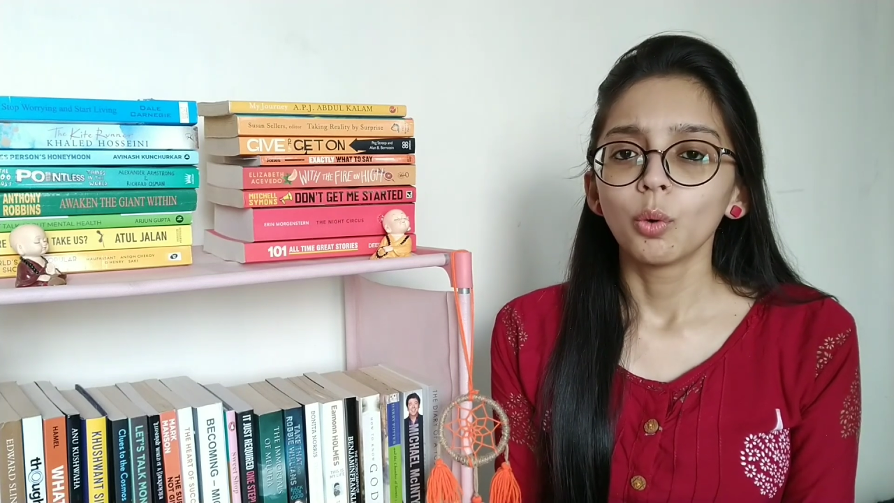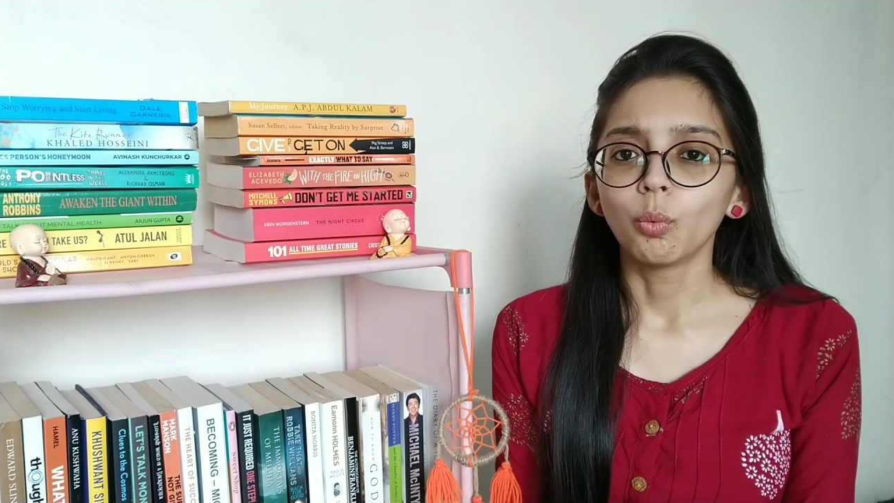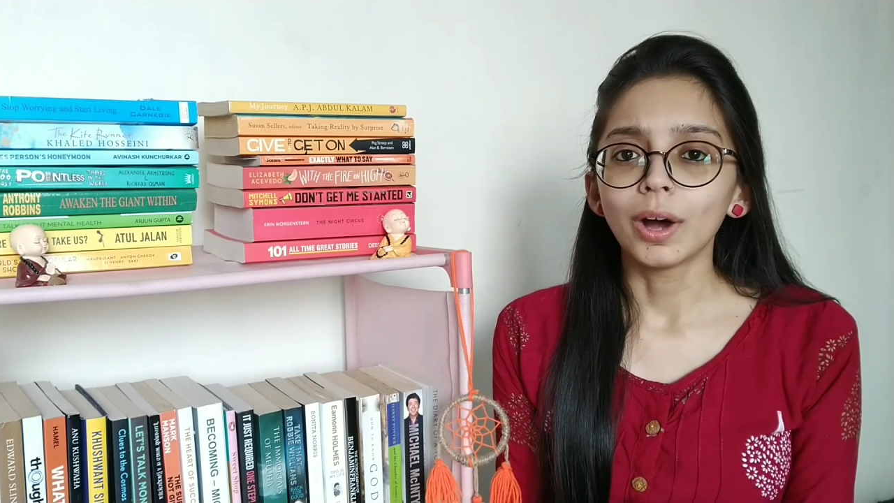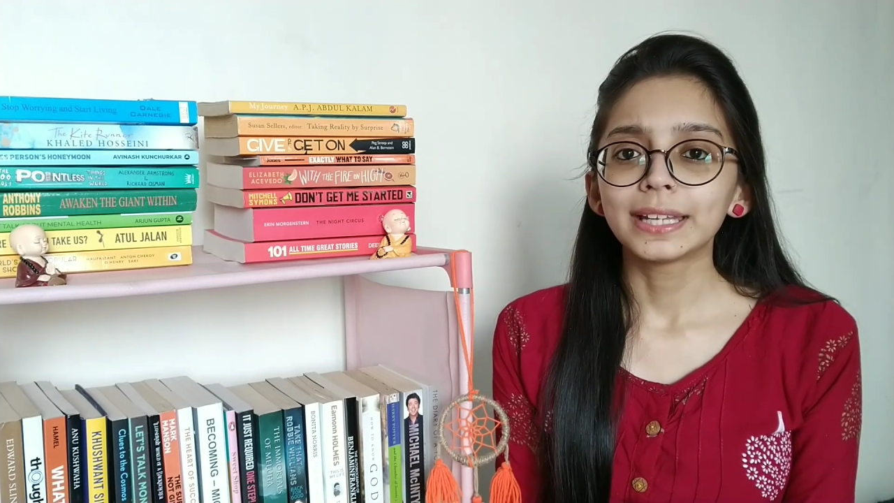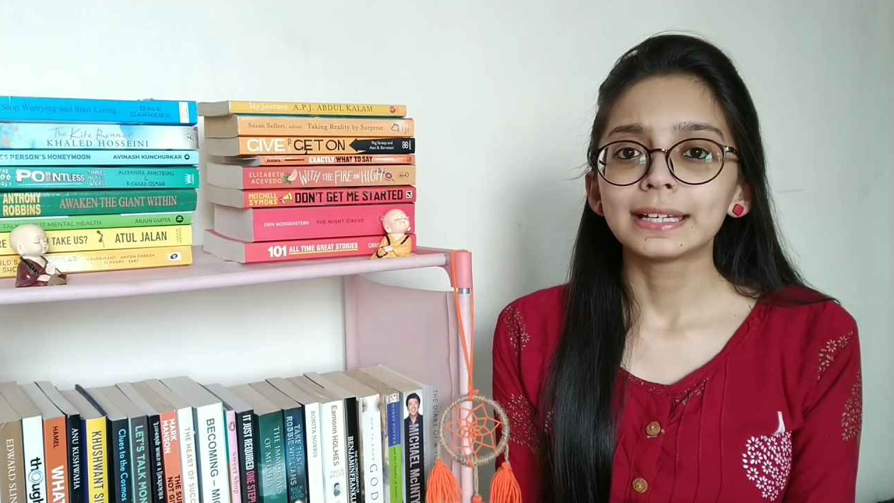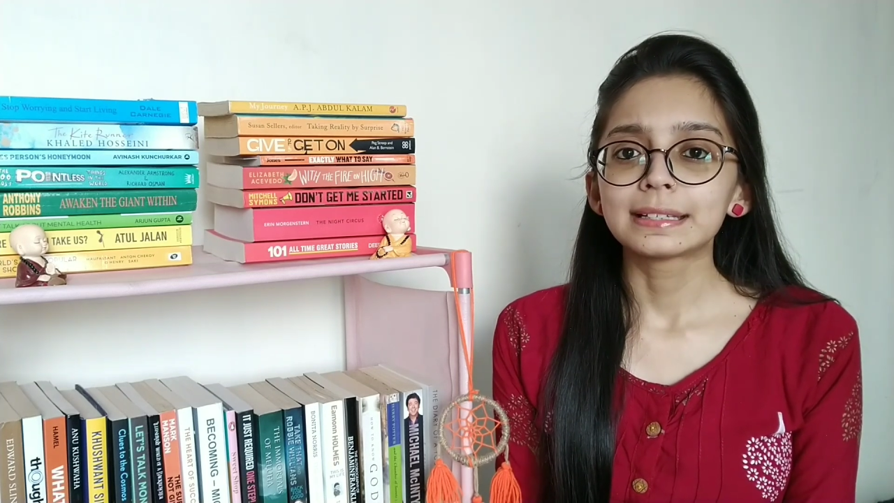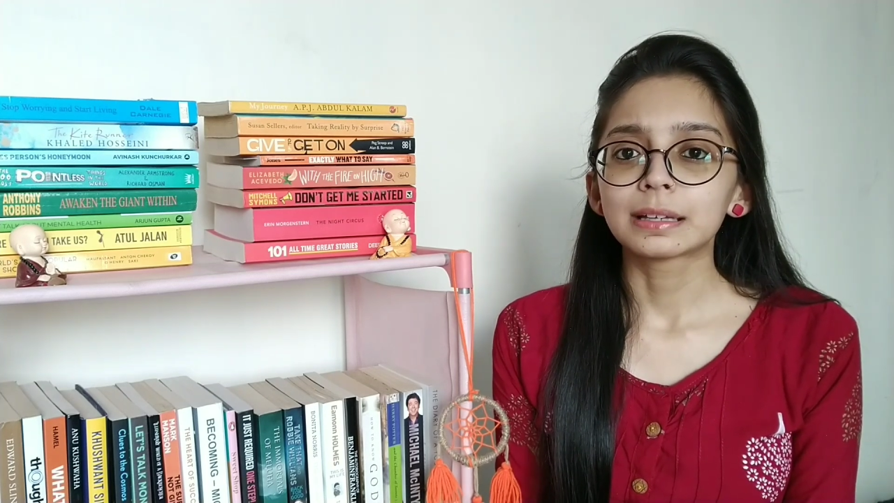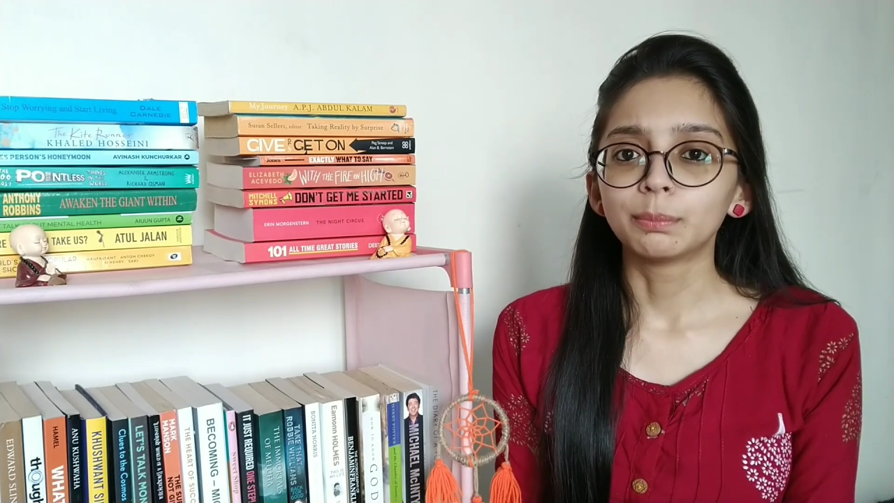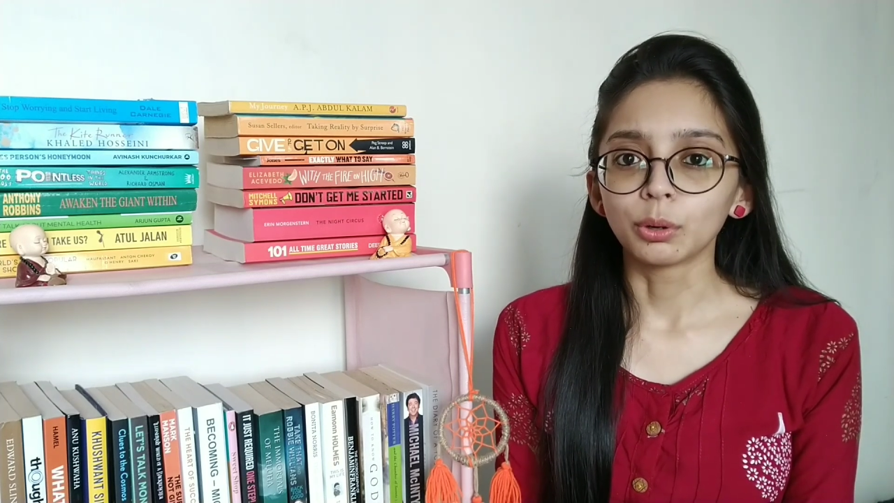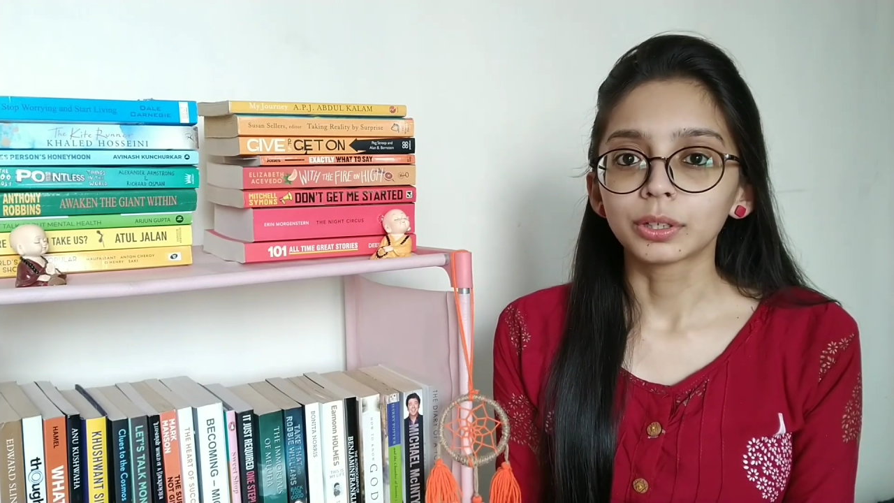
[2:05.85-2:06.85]
One is
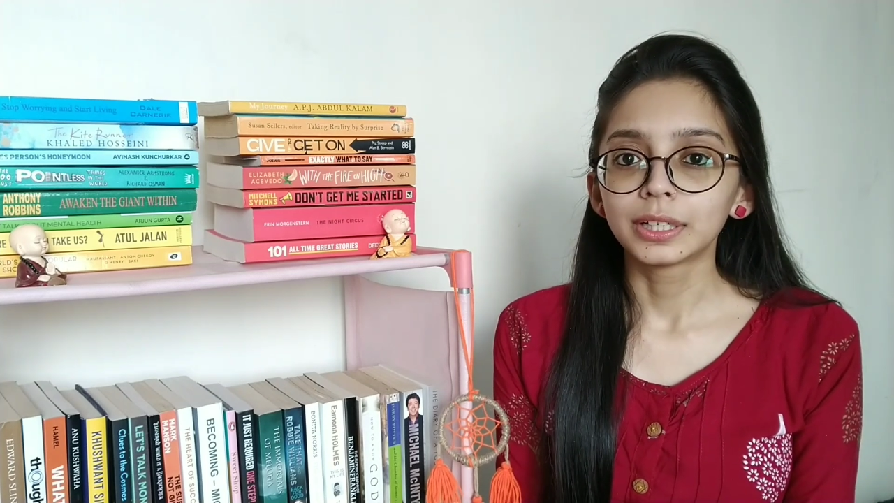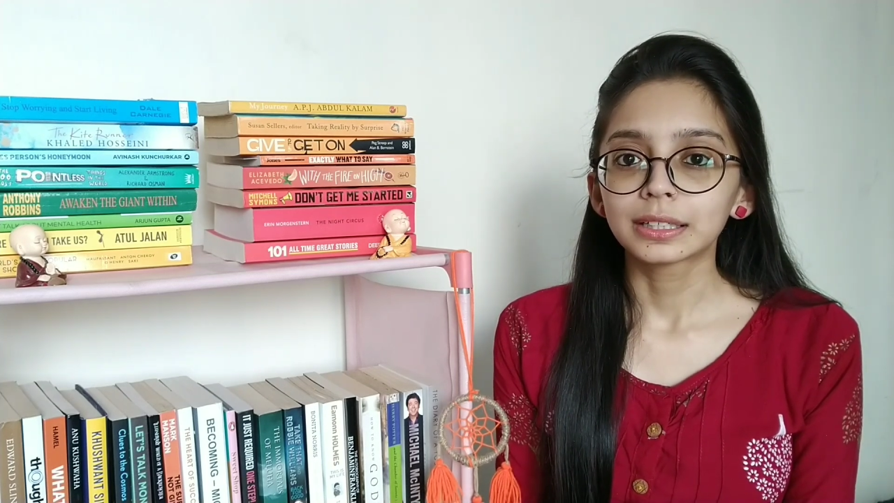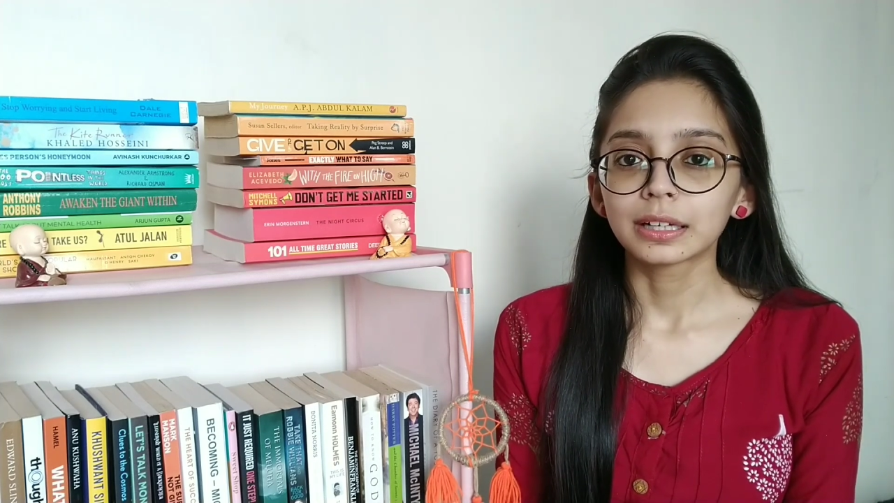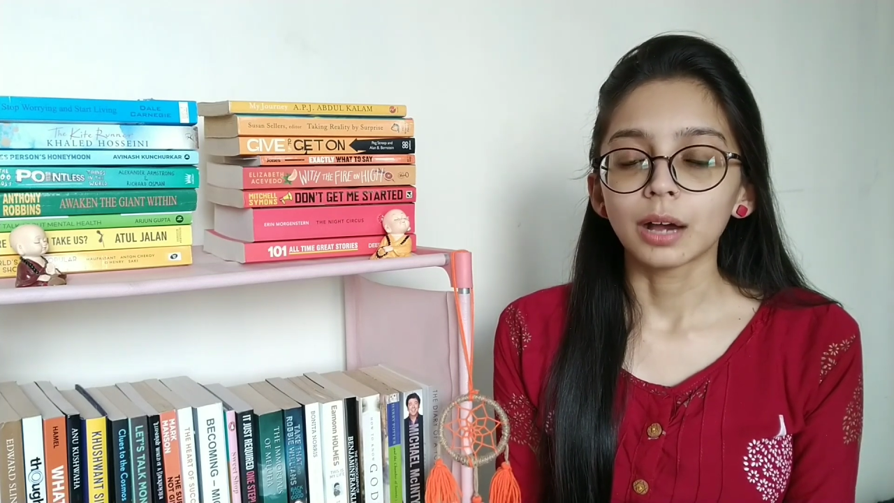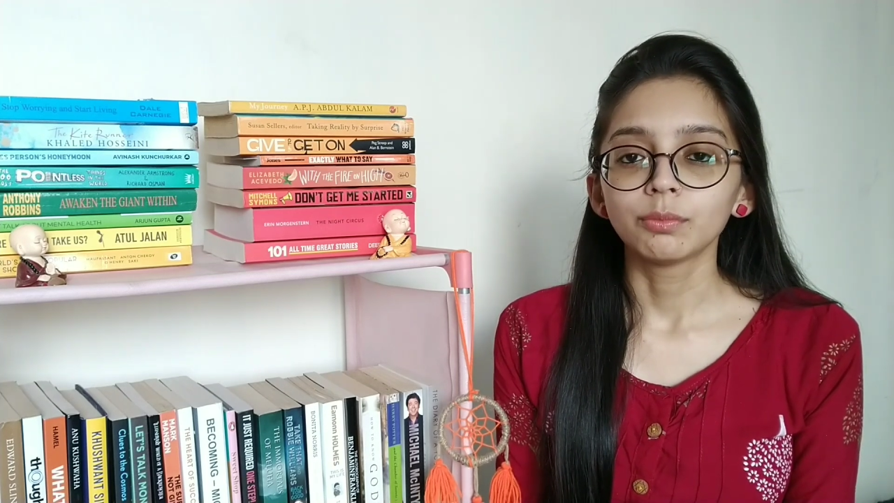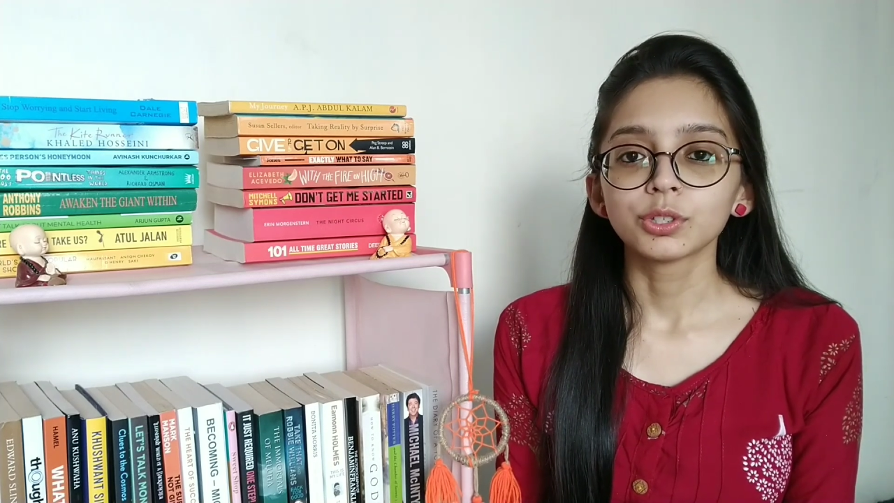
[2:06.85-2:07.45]
a Booknet club,